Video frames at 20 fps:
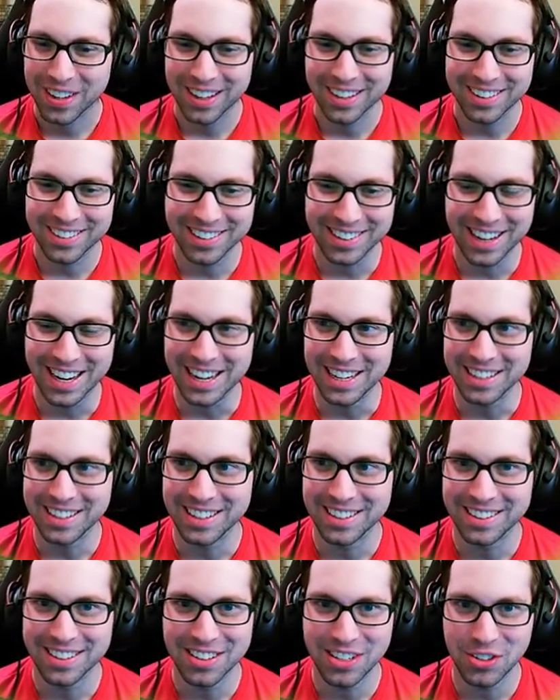All right,
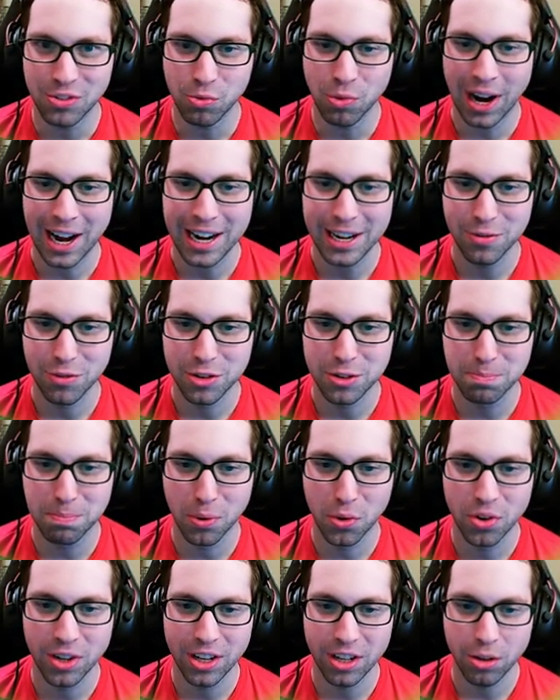Ryan was
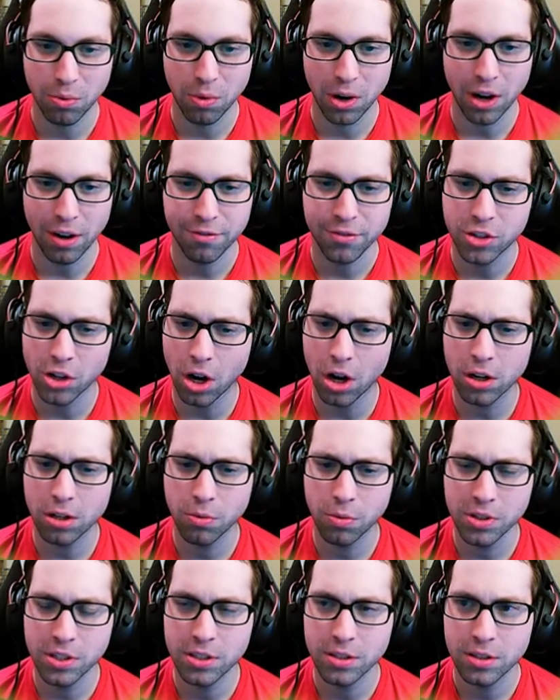born in the rough. Doc
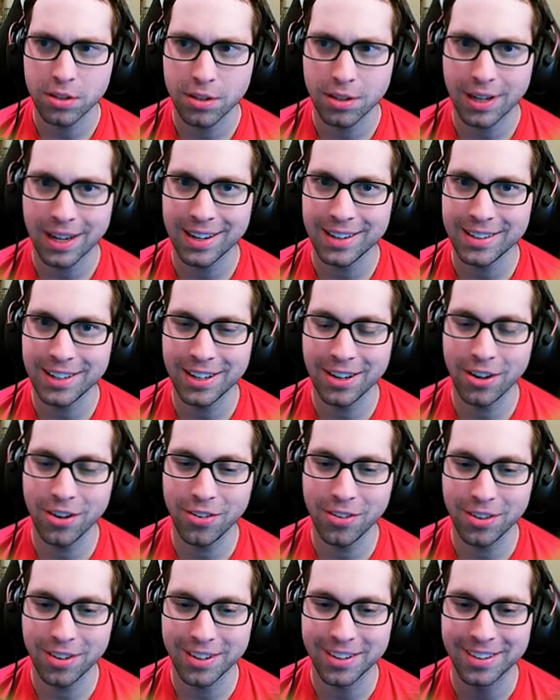was, you
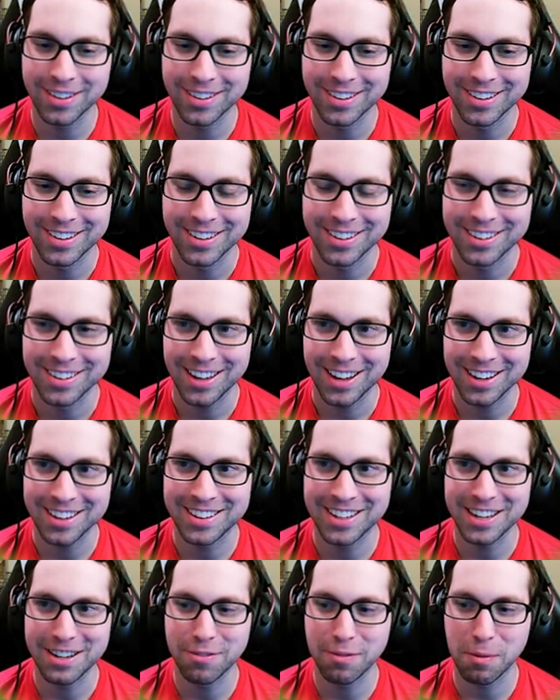know, got to
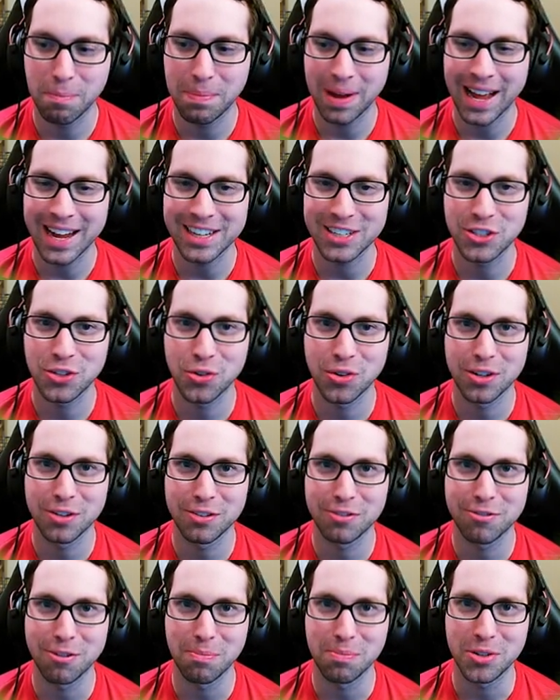think of a backstory from